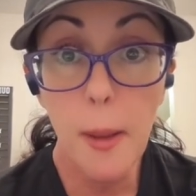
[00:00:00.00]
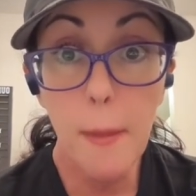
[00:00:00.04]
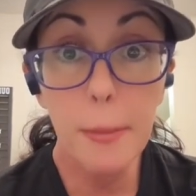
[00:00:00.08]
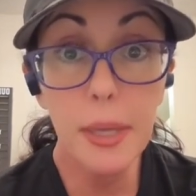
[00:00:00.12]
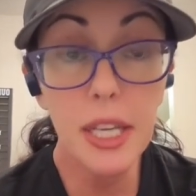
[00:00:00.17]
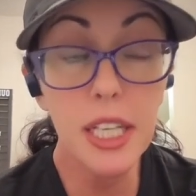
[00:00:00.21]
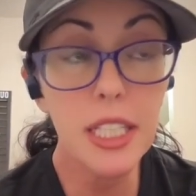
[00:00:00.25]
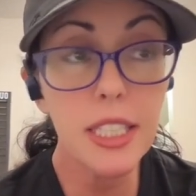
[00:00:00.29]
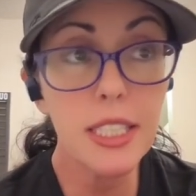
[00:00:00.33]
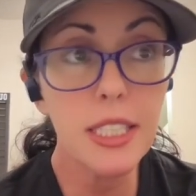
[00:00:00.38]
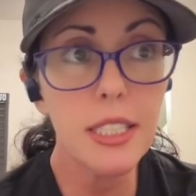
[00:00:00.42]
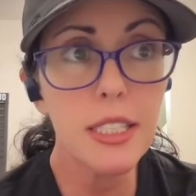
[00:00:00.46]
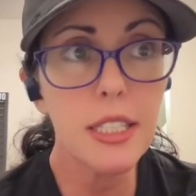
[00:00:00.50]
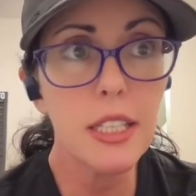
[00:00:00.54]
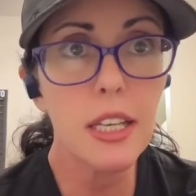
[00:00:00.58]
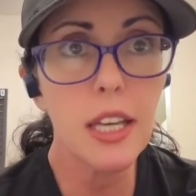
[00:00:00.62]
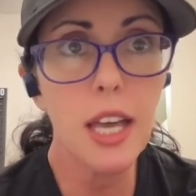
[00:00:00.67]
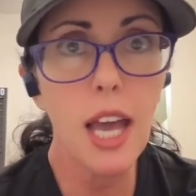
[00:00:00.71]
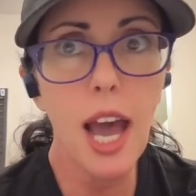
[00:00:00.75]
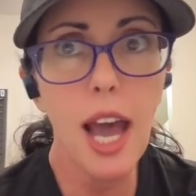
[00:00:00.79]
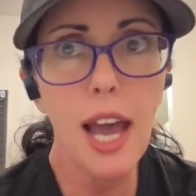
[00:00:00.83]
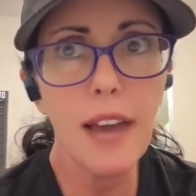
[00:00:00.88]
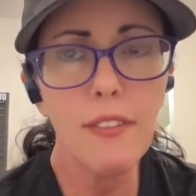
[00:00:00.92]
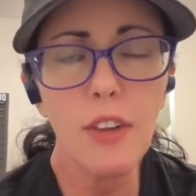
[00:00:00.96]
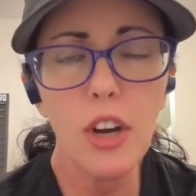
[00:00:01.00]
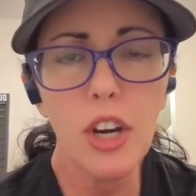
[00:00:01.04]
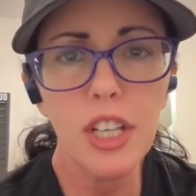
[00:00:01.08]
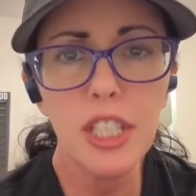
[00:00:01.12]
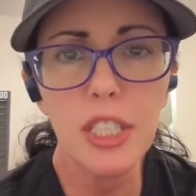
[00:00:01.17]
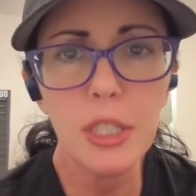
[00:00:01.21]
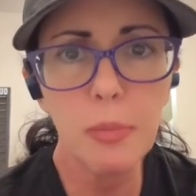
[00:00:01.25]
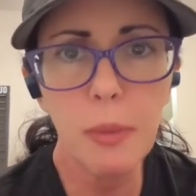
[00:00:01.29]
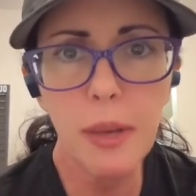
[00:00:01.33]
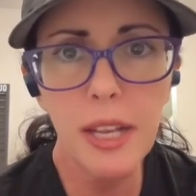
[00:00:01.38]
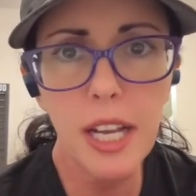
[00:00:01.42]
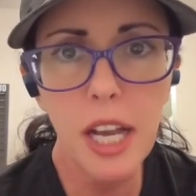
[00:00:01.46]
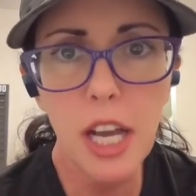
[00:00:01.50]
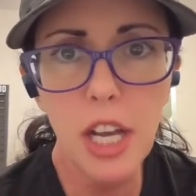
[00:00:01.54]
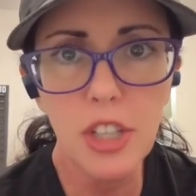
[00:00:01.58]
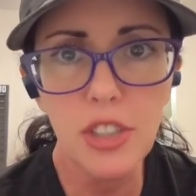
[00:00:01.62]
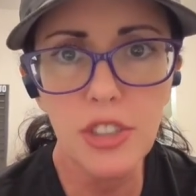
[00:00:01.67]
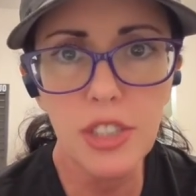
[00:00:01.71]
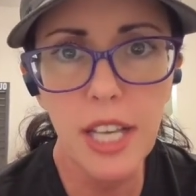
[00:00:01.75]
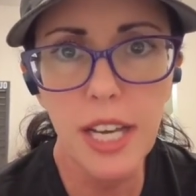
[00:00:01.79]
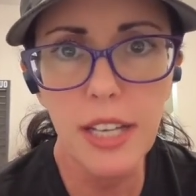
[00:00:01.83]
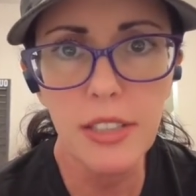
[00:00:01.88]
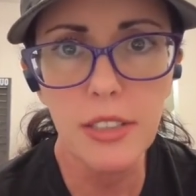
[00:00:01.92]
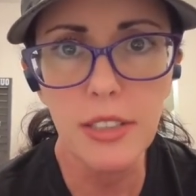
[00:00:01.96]
Because I've already spent
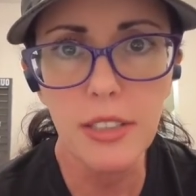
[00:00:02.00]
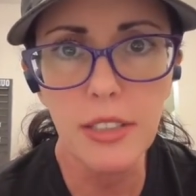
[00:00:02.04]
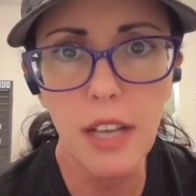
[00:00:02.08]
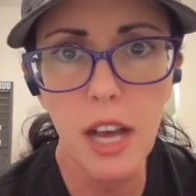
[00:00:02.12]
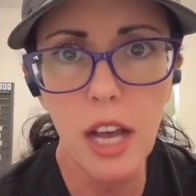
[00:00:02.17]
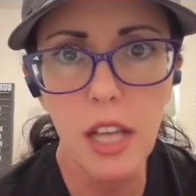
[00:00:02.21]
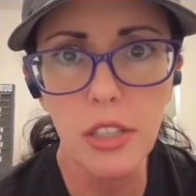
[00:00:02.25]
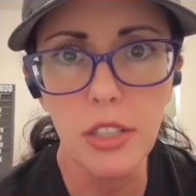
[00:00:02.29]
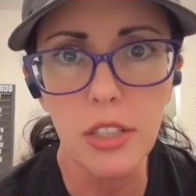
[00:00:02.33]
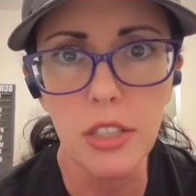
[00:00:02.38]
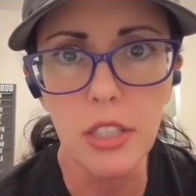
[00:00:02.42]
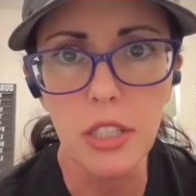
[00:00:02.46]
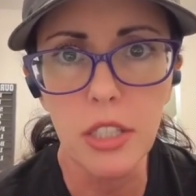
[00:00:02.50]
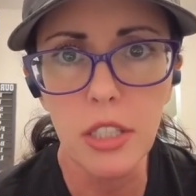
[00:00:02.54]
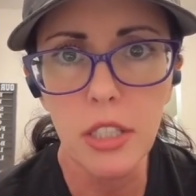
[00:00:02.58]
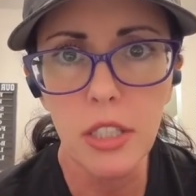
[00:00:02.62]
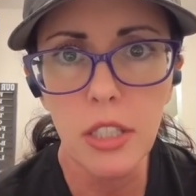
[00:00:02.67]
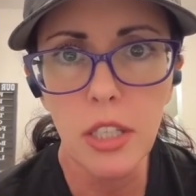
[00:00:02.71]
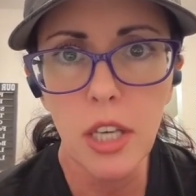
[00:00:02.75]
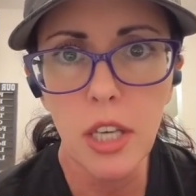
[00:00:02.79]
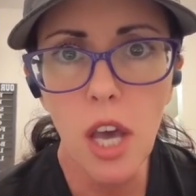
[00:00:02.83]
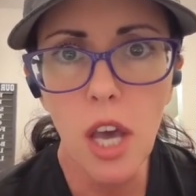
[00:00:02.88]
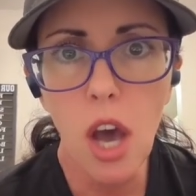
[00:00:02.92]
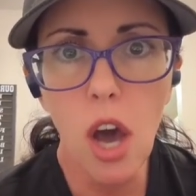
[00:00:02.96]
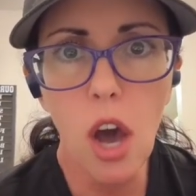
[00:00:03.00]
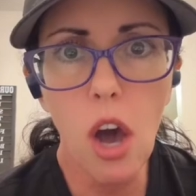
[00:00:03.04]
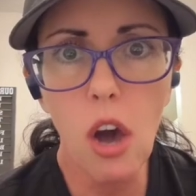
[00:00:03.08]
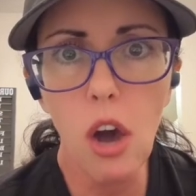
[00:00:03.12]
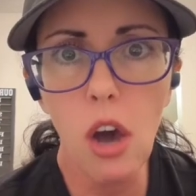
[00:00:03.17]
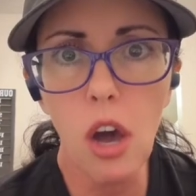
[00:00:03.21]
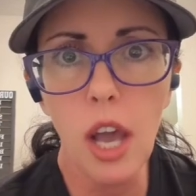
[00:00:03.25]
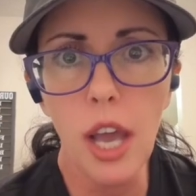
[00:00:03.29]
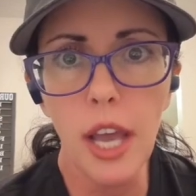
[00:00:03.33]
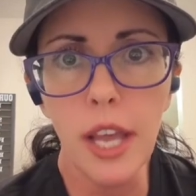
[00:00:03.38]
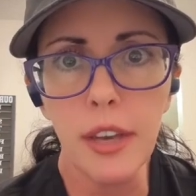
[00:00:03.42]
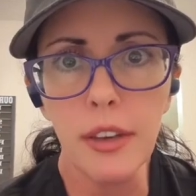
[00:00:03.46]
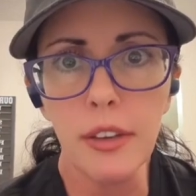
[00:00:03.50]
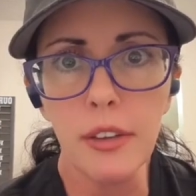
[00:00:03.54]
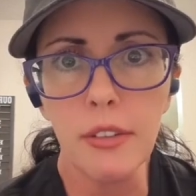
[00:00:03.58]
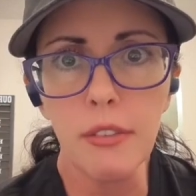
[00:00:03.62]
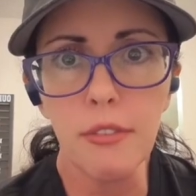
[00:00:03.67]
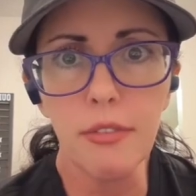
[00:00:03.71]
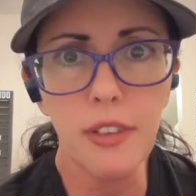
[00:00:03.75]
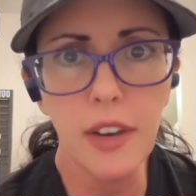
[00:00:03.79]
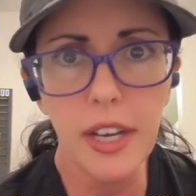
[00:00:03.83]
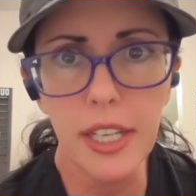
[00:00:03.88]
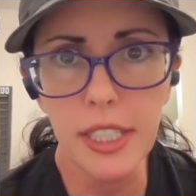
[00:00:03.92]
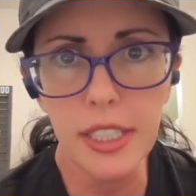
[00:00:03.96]
$100,000 on
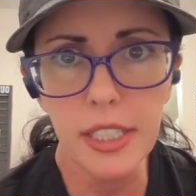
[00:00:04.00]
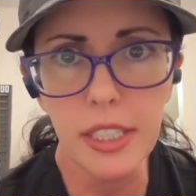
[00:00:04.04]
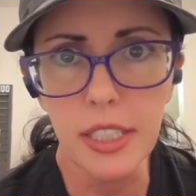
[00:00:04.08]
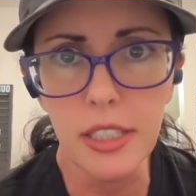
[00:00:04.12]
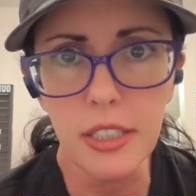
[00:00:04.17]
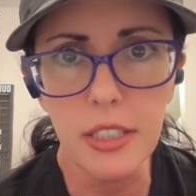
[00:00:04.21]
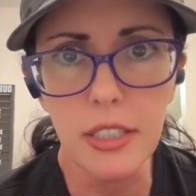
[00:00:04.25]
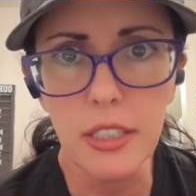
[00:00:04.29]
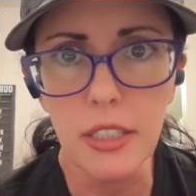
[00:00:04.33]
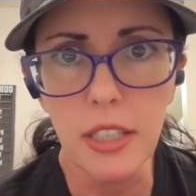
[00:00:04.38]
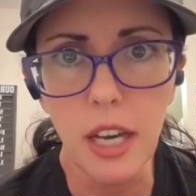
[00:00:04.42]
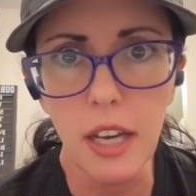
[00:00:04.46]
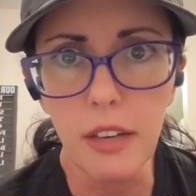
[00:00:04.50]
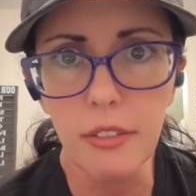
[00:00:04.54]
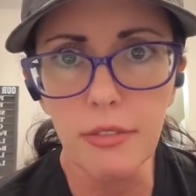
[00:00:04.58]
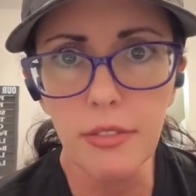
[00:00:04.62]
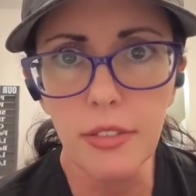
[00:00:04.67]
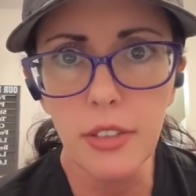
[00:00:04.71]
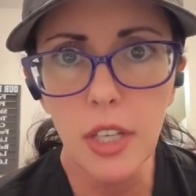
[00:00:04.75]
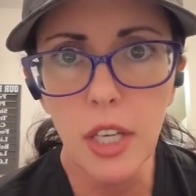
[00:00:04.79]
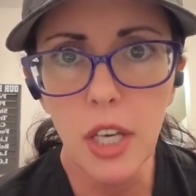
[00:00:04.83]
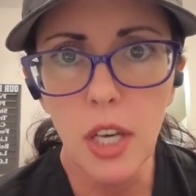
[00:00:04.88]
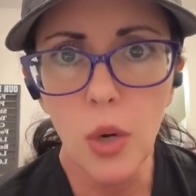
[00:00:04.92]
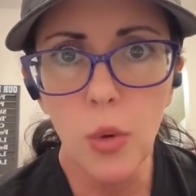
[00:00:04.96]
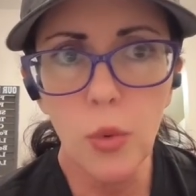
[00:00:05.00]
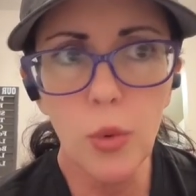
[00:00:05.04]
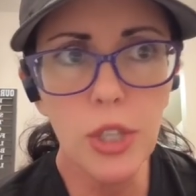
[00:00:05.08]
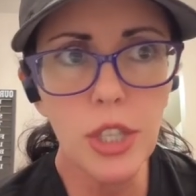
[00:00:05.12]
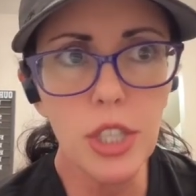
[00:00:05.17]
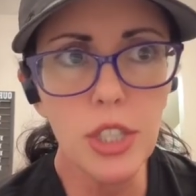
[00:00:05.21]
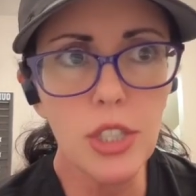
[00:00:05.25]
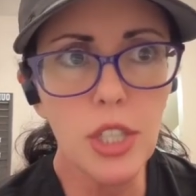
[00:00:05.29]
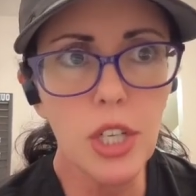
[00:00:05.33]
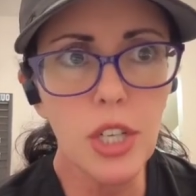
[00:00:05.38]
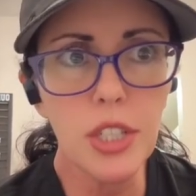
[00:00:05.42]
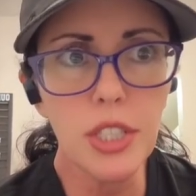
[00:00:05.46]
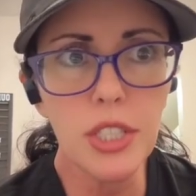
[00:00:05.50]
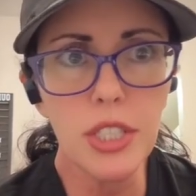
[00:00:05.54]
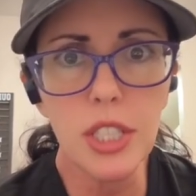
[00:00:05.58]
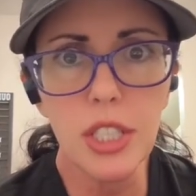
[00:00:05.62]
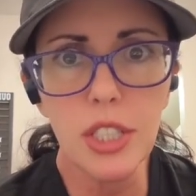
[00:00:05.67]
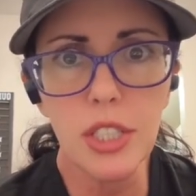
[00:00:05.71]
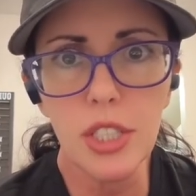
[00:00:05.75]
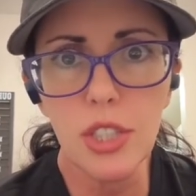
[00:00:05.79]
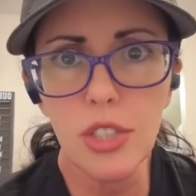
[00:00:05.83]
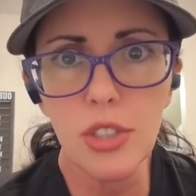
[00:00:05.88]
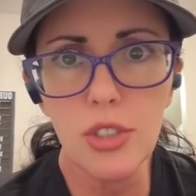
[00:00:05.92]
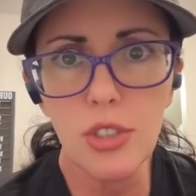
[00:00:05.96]
fighting this stuff with attorneys
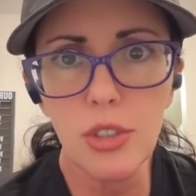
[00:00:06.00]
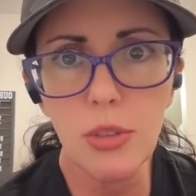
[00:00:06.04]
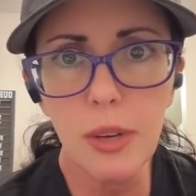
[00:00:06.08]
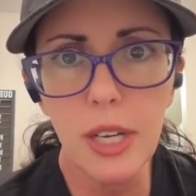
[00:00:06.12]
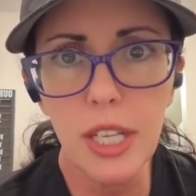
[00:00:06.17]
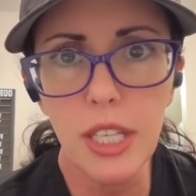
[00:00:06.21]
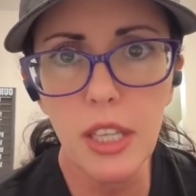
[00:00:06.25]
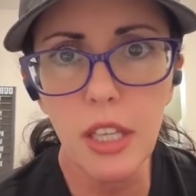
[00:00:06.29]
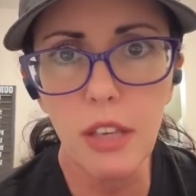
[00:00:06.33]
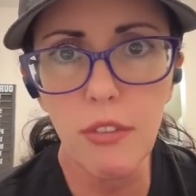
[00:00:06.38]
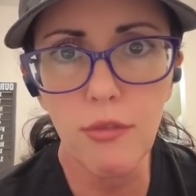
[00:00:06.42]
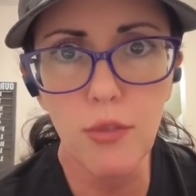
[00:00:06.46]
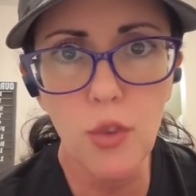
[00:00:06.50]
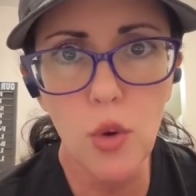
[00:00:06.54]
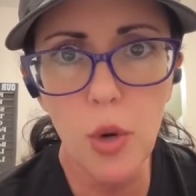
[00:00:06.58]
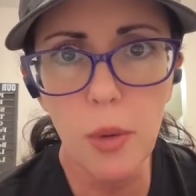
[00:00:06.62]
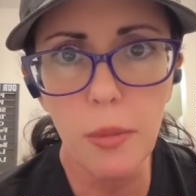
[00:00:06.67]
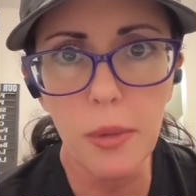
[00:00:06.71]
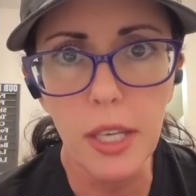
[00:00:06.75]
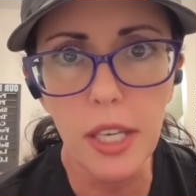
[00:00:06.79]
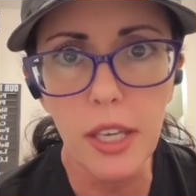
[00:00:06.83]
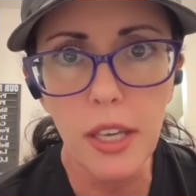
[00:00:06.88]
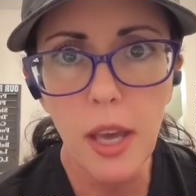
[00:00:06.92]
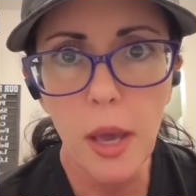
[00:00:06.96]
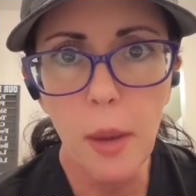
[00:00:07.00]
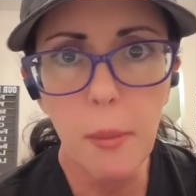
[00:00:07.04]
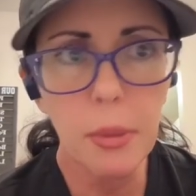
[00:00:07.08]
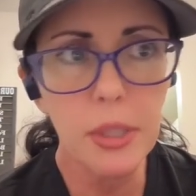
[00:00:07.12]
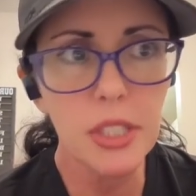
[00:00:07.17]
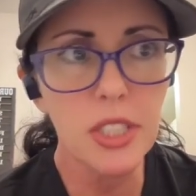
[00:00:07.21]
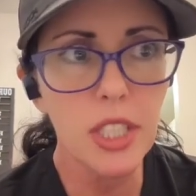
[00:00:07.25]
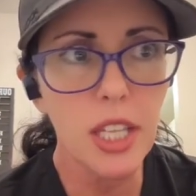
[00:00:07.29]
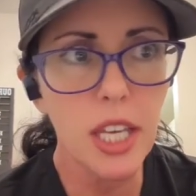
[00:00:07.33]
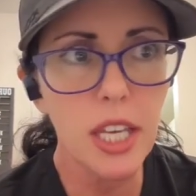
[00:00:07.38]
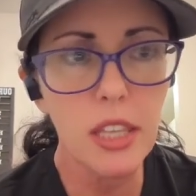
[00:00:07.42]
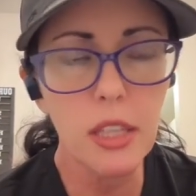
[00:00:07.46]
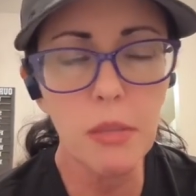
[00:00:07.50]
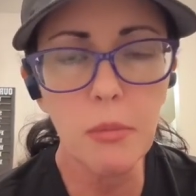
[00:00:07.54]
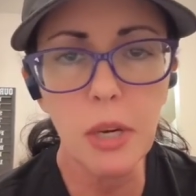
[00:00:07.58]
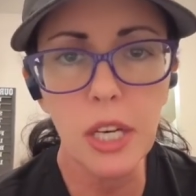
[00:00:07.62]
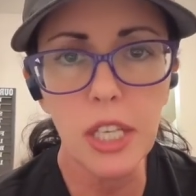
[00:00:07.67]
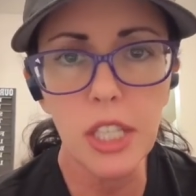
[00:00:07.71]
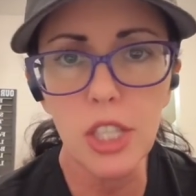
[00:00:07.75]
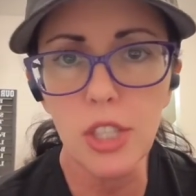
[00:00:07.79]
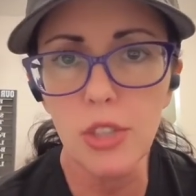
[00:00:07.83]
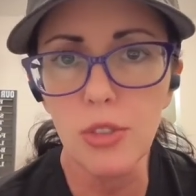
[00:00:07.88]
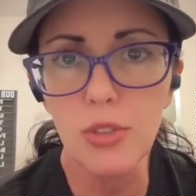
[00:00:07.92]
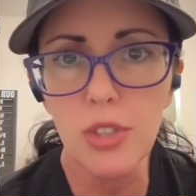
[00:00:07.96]
that didn't do anything for me, but take the
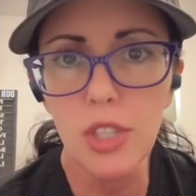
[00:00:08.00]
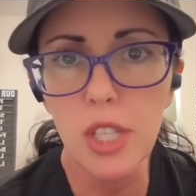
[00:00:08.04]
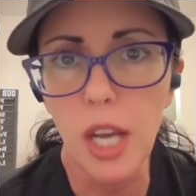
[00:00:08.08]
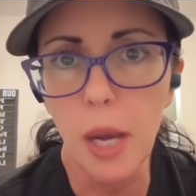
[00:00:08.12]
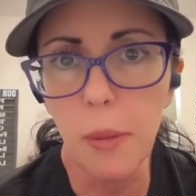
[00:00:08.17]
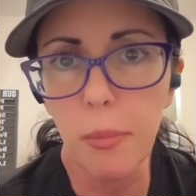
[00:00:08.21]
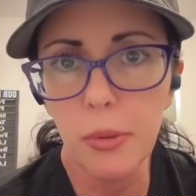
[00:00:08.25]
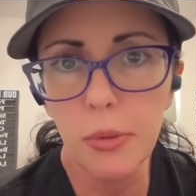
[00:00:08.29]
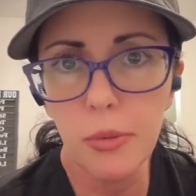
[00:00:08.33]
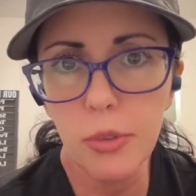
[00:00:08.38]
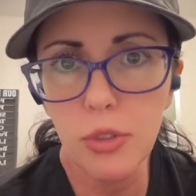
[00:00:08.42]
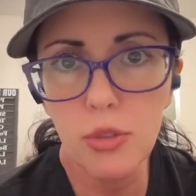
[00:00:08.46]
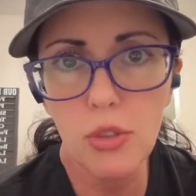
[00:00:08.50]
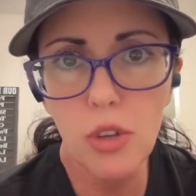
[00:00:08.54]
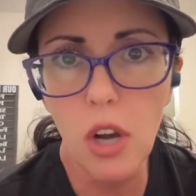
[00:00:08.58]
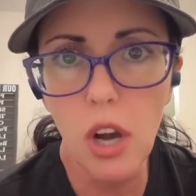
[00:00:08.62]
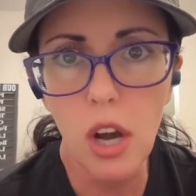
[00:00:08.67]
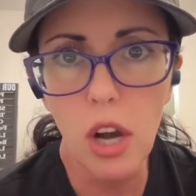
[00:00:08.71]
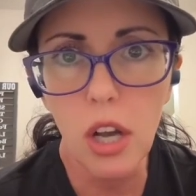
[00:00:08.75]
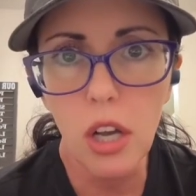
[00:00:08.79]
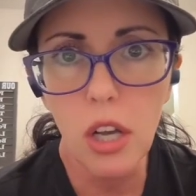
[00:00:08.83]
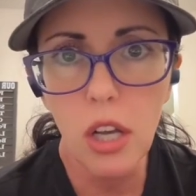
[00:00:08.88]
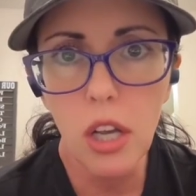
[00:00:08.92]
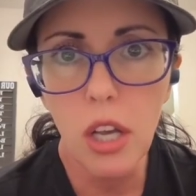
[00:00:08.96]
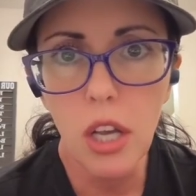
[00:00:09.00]
money, use it up, and withdraw.